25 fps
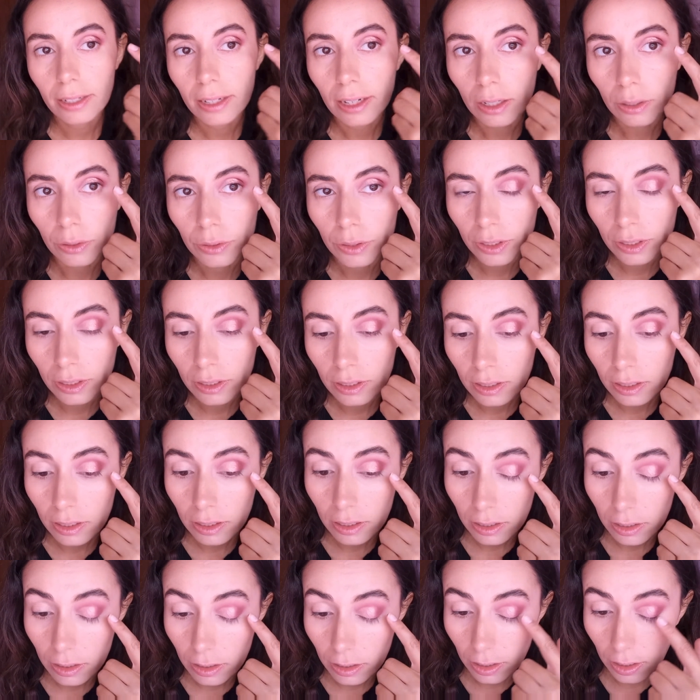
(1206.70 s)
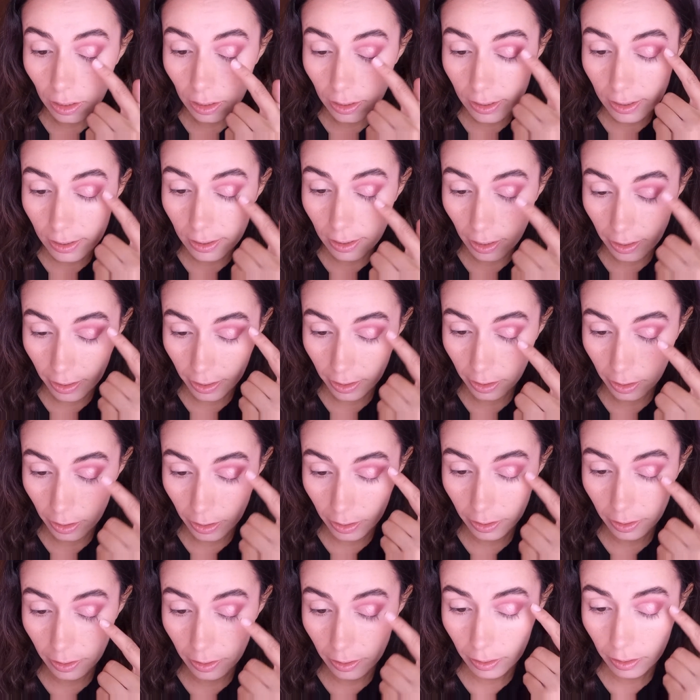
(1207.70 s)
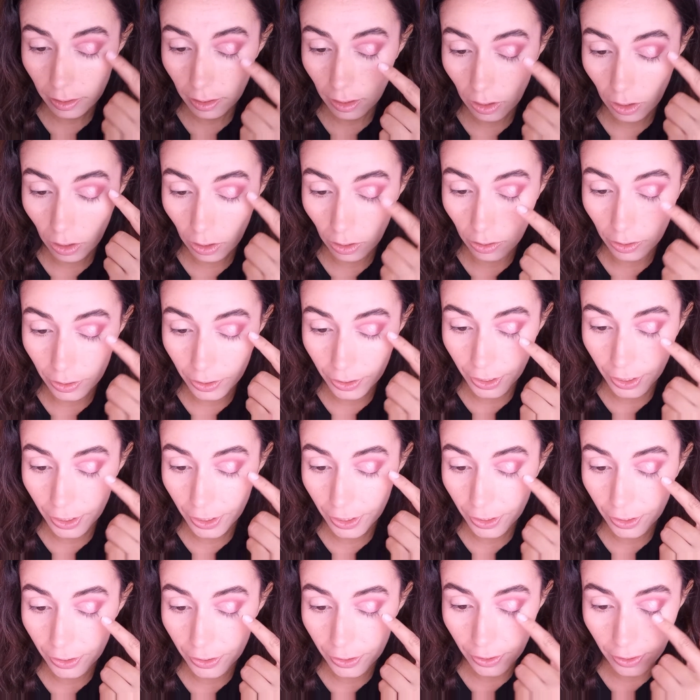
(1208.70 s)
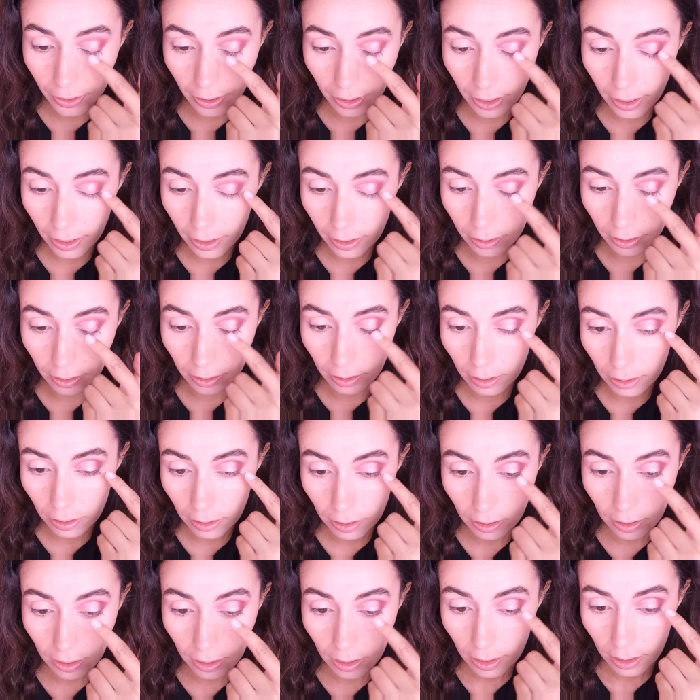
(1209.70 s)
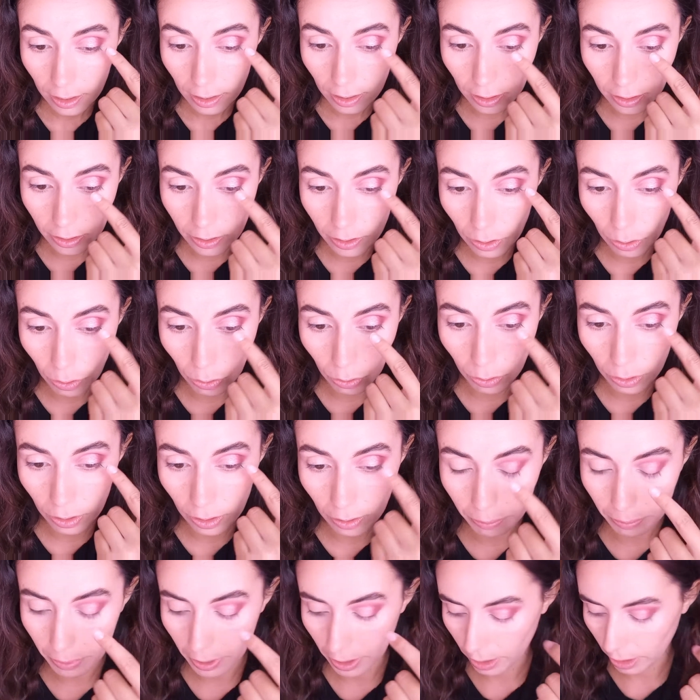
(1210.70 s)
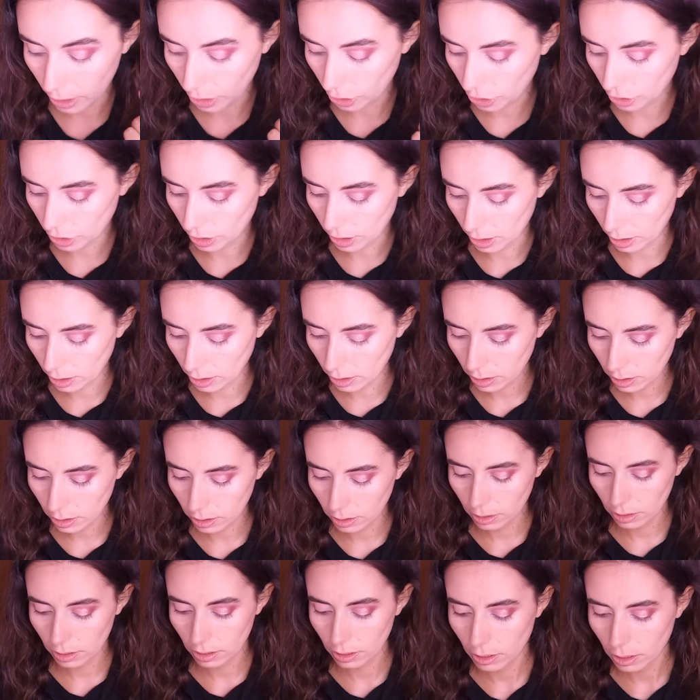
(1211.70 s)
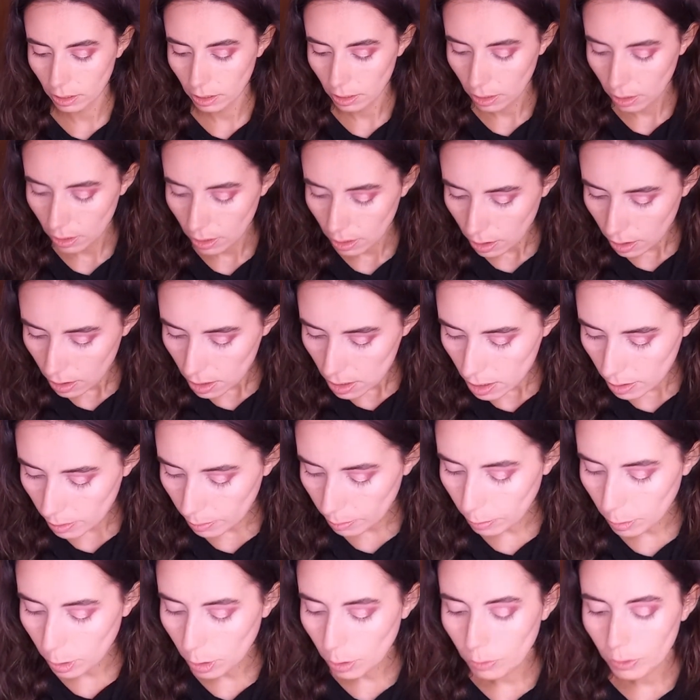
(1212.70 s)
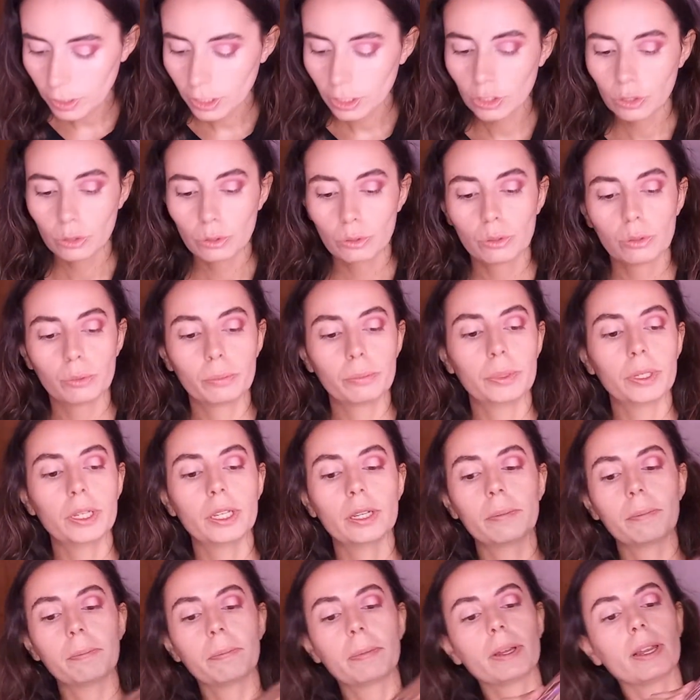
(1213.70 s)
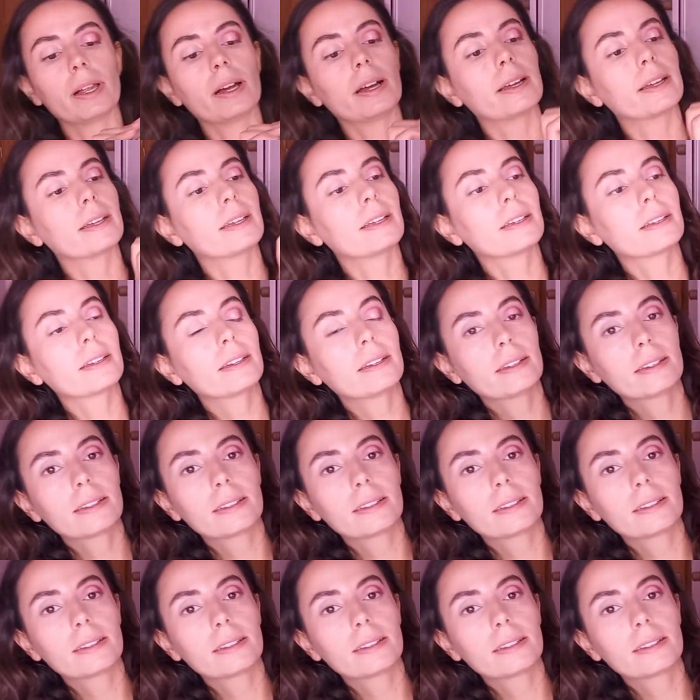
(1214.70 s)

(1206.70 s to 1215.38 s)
out this darker color here and this goldy pinky shade, I'm going to be applying